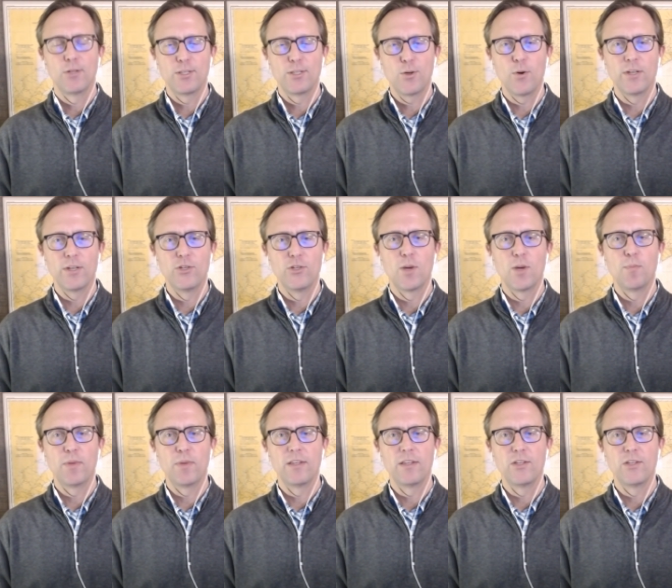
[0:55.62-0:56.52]
So let's go ahead and
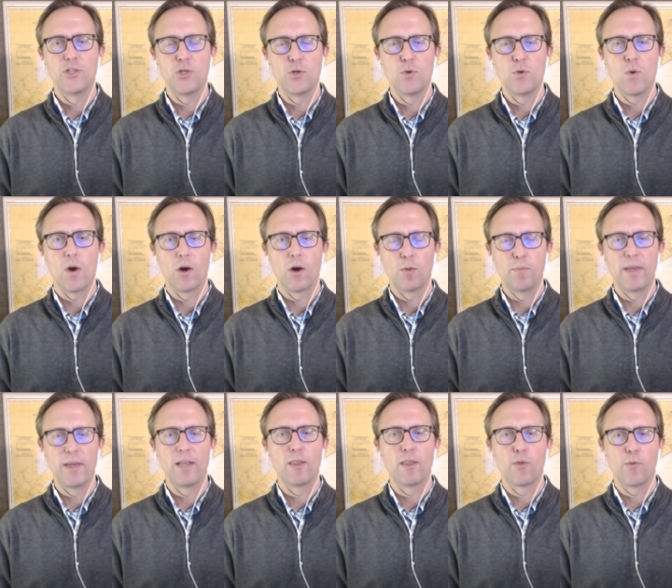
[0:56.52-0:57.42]
jump into our
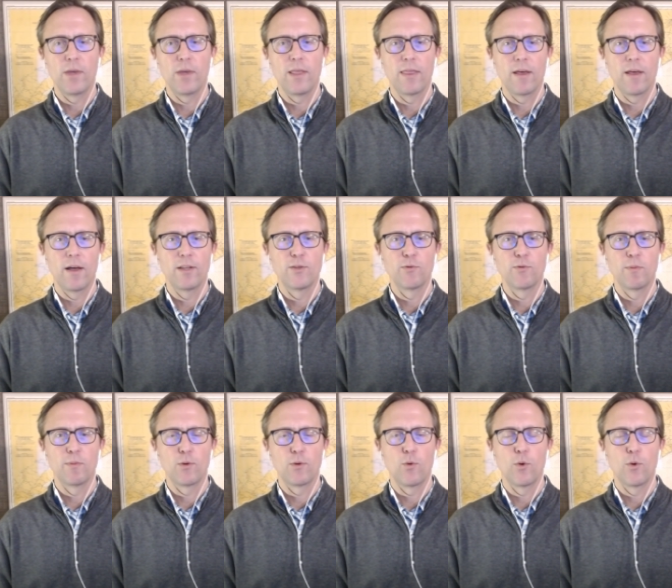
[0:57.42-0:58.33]
big three thoughts
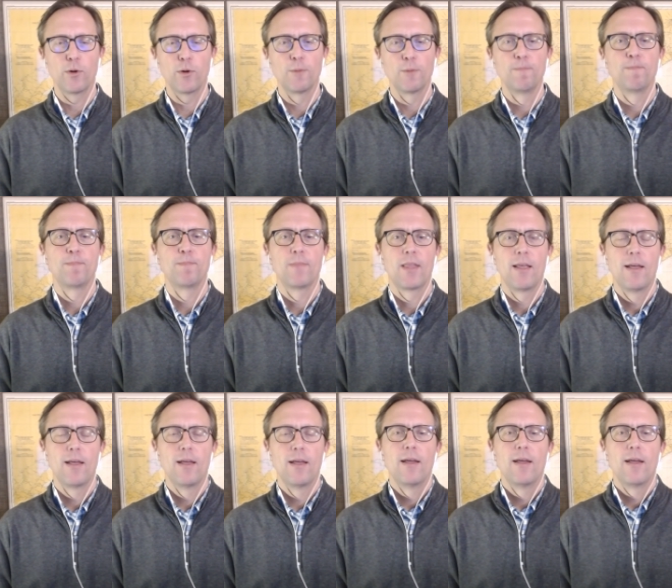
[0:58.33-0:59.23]
from the quarter.
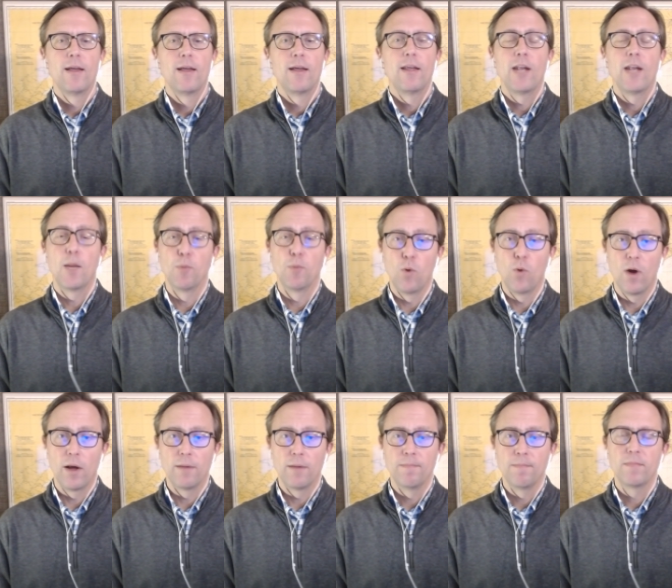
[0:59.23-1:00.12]
Number
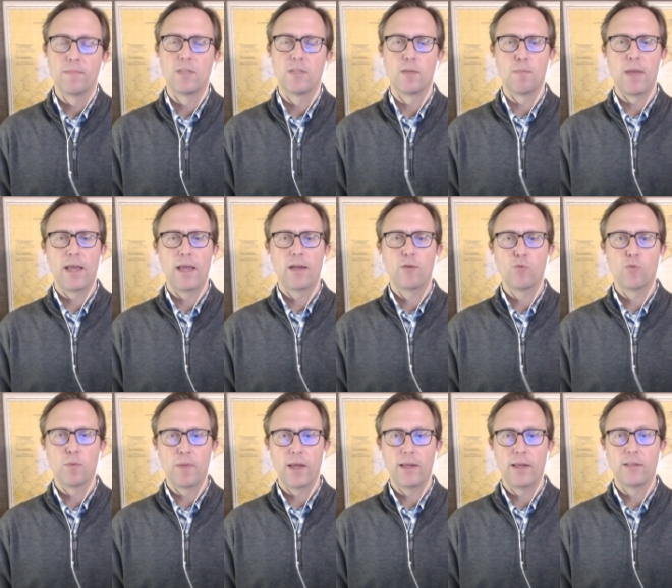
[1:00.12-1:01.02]
one,
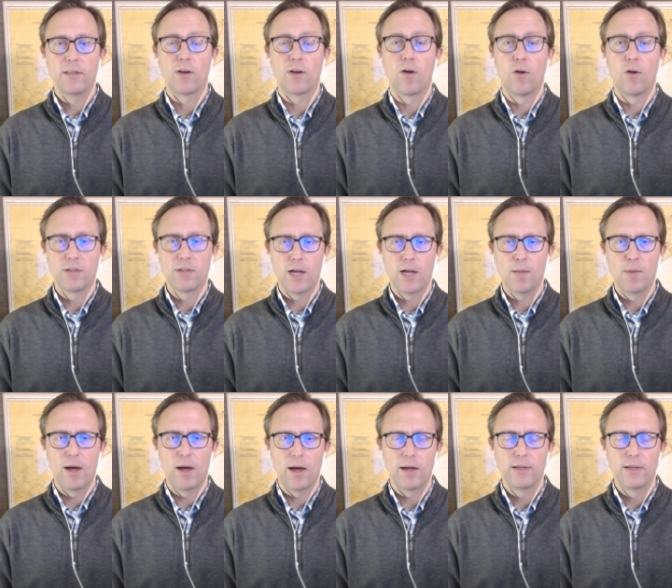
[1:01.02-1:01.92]
demand remains at all
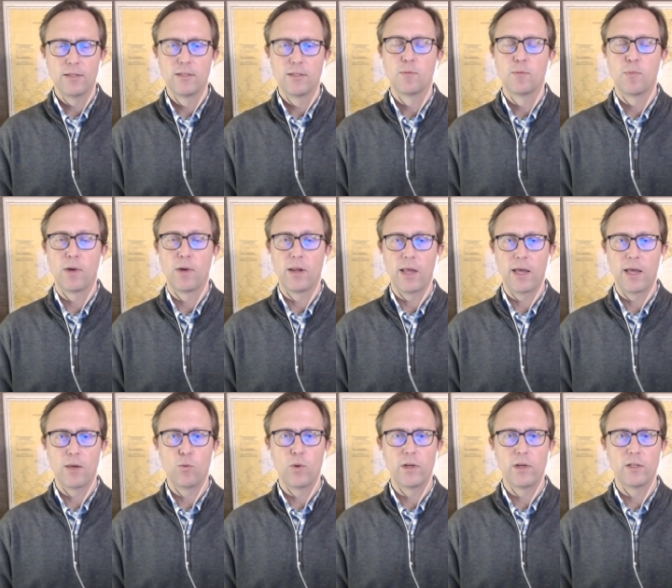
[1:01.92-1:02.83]
time highs, but
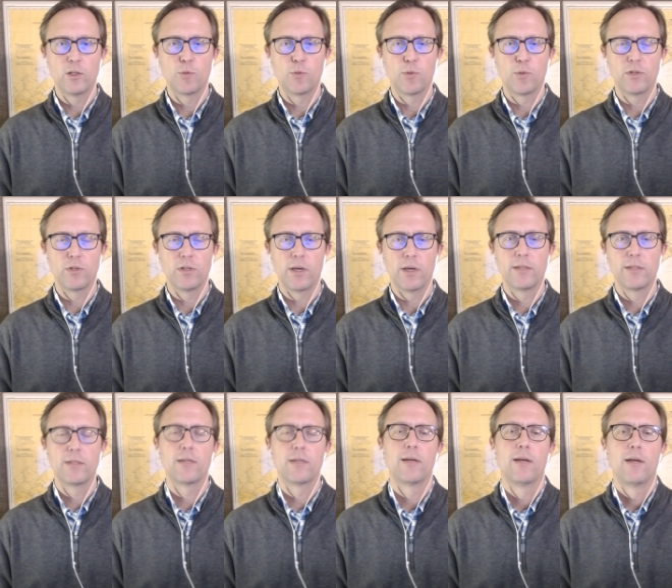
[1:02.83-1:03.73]
headwinds
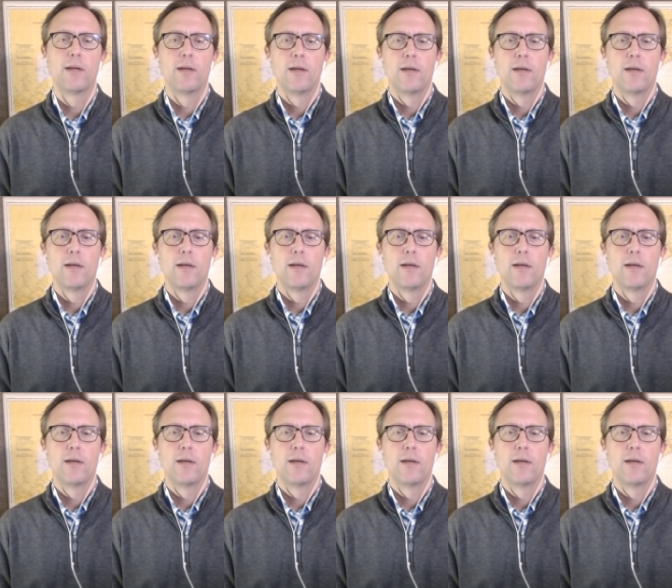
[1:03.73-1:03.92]
persist.